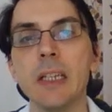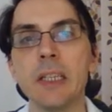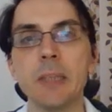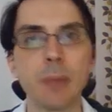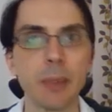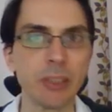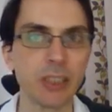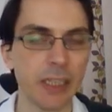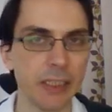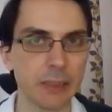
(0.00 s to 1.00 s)
he published
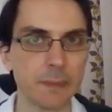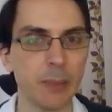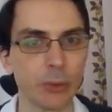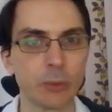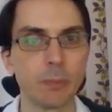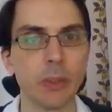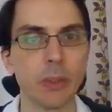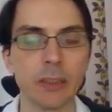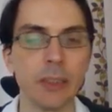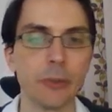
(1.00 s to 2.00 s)
his famous book,
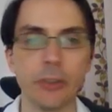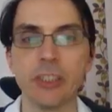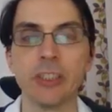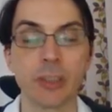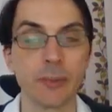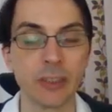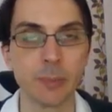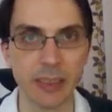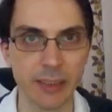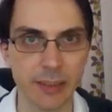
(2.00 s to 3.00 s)
The Origins of the
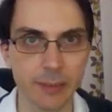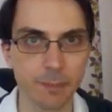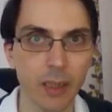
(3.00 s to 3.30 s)
Species.